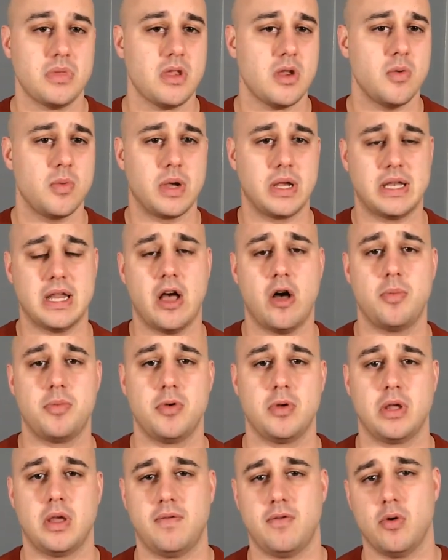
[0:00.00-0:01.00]
We get to help you
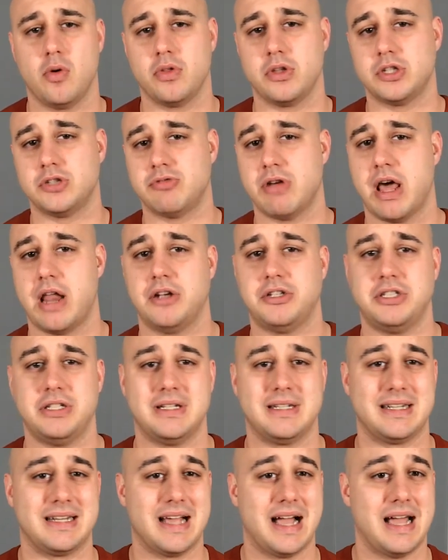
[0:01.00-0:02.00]
and give you all the strategy
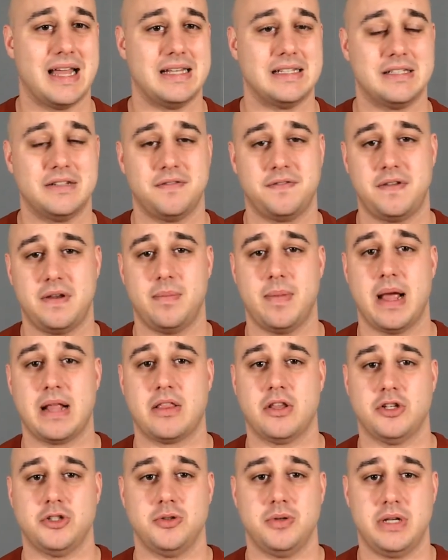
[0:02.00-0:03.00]
and guidance and feedback
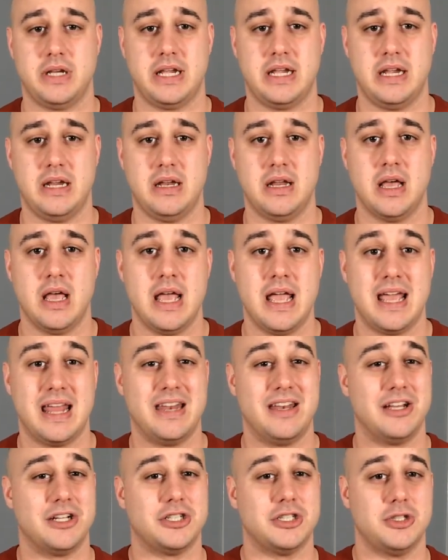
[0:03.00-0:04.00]
that you need, in
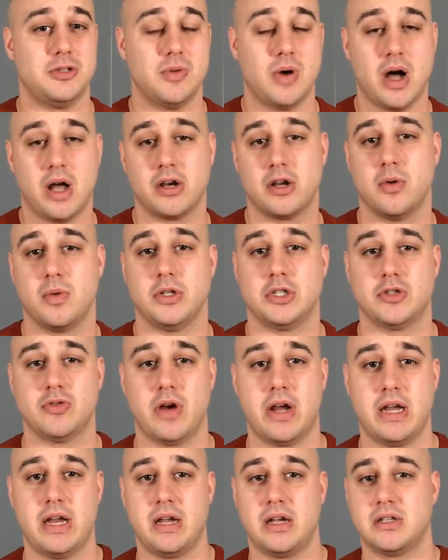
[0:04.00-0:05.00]
addition to ongoing
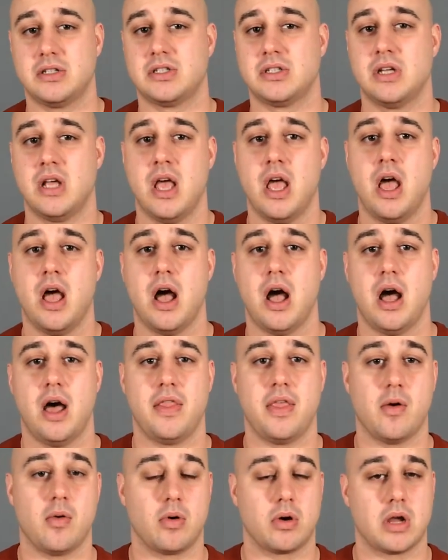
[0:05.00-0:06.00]
trainings
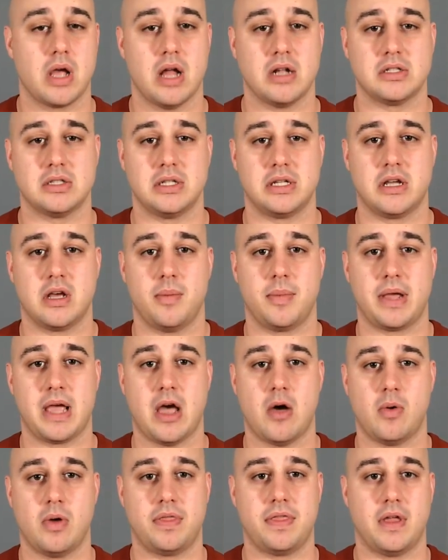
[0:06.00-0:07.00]
that we're constantly coming
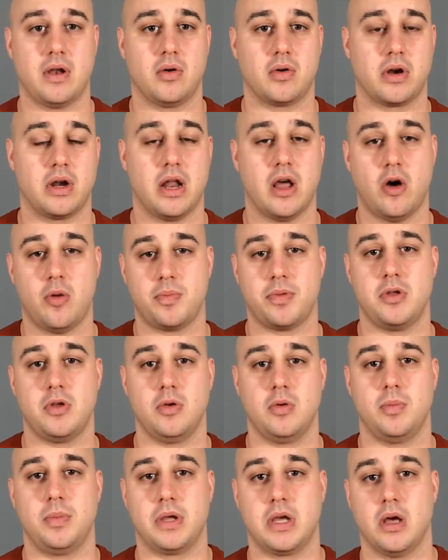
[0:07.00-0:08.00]
out with that are going to help
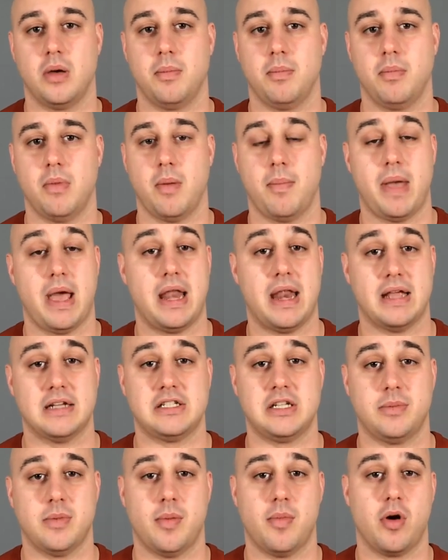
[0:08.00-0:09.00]
you become a badass
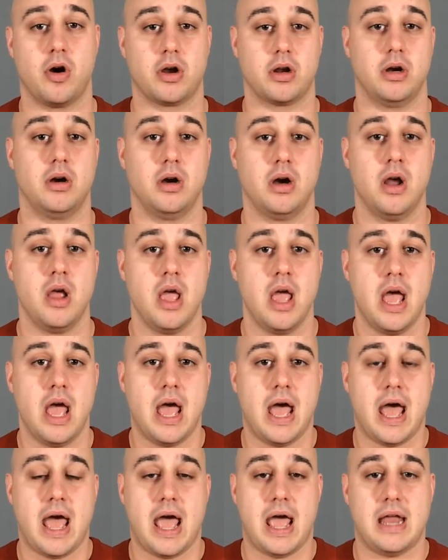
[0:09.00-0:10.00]
email marketer.
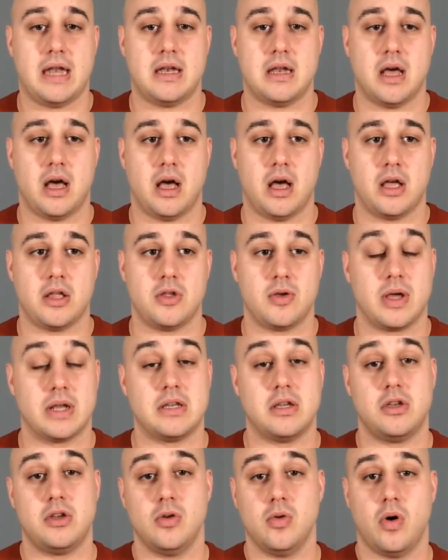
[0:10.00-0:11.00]
And you get
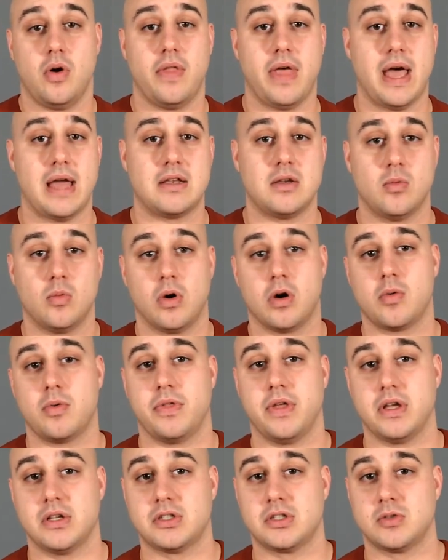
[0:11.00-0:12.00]
to do all that and work
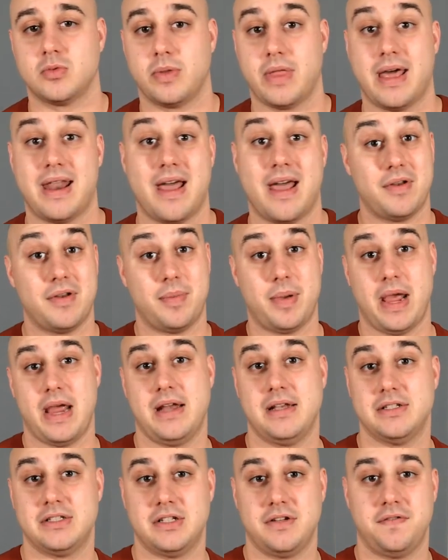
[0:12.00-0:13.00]
with us without to pay
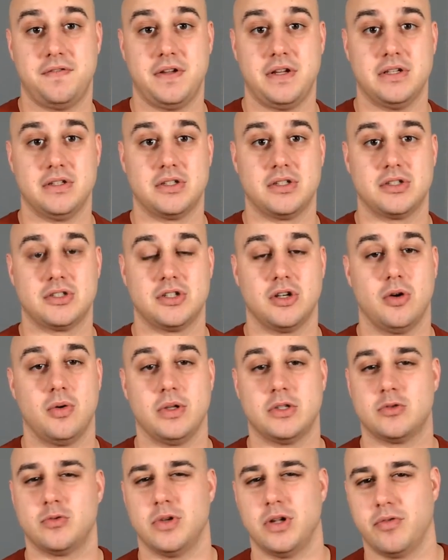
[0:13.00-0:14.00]
agency fees. So
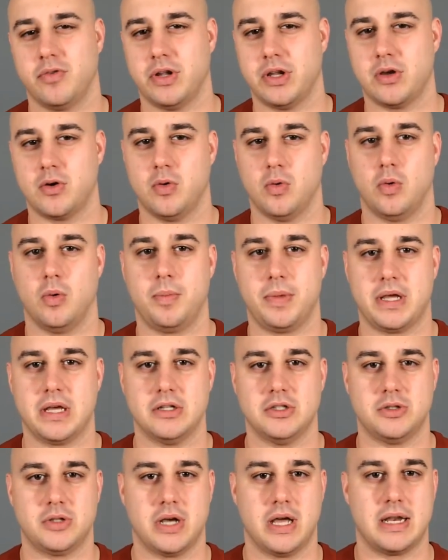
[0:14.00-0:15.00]
it's really, really cool
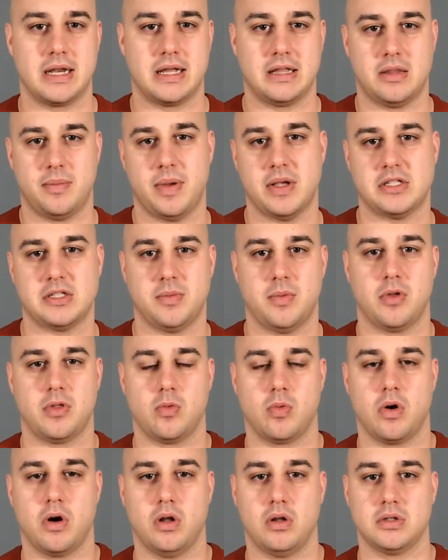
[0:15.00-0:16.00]
because you kind of get the best of both
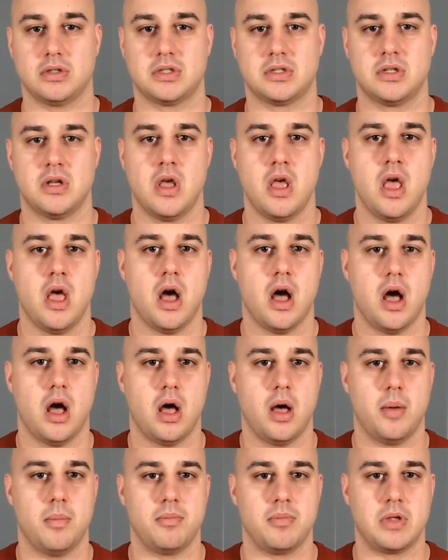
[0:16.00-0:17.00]
worlds.
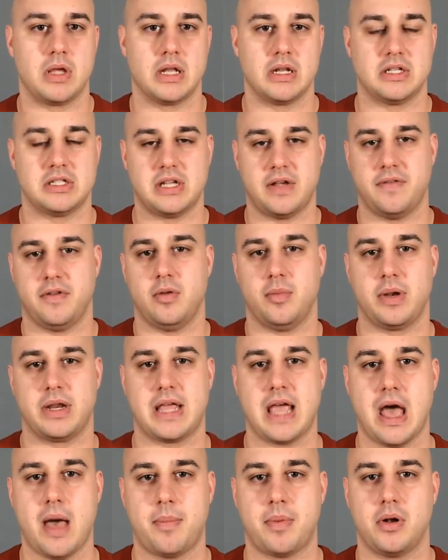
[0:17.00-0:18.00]
You get to save a little bit of
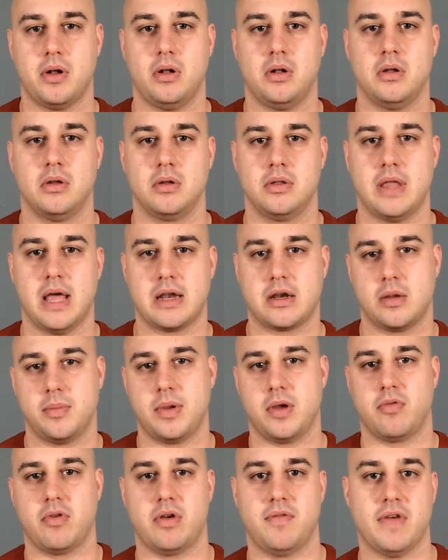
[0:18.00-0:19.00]
capital that can
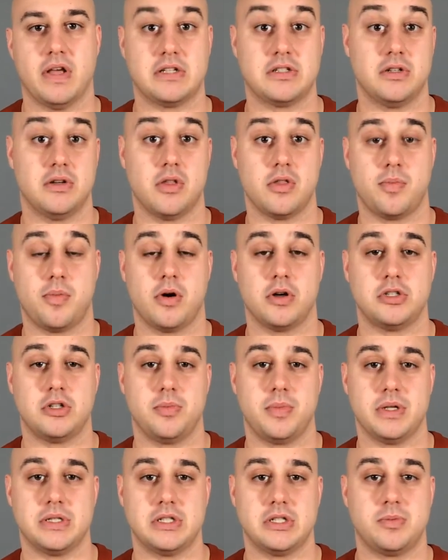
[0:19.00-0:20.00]
be reinvested in other parts of
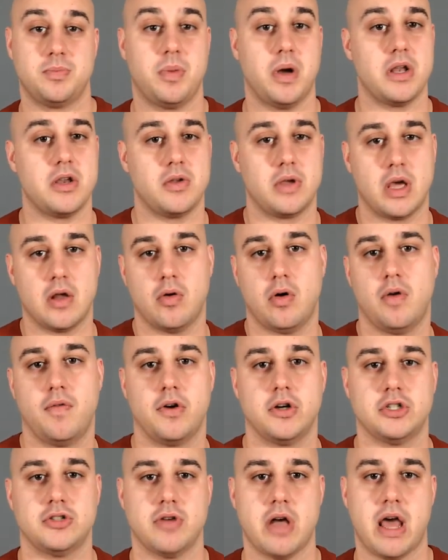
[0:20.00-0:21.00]
your business, but you get all of
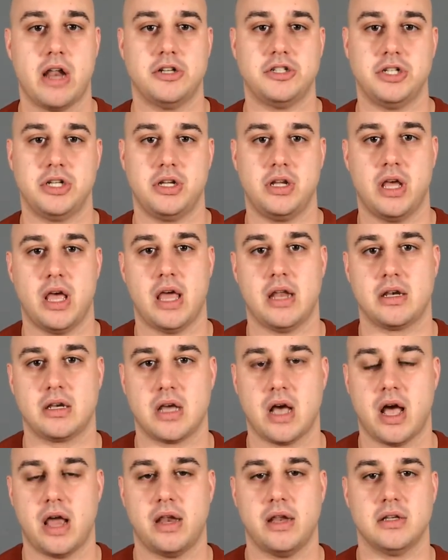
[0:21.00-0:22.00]
our strategy and
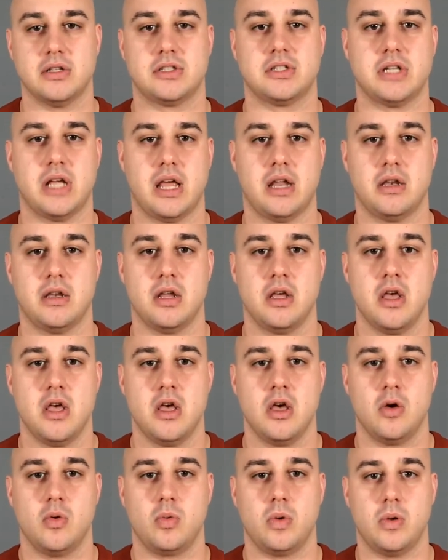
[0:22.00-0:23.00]
guidance, and
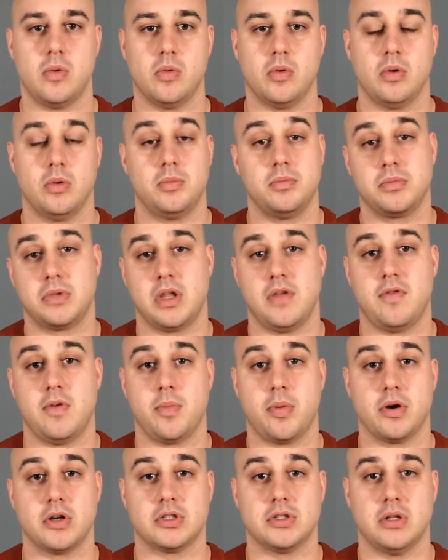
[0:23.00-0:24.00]
we will give you
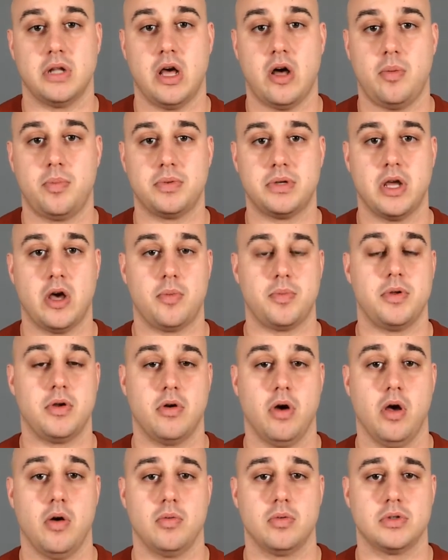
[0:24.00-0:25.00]
personal help to help you grow.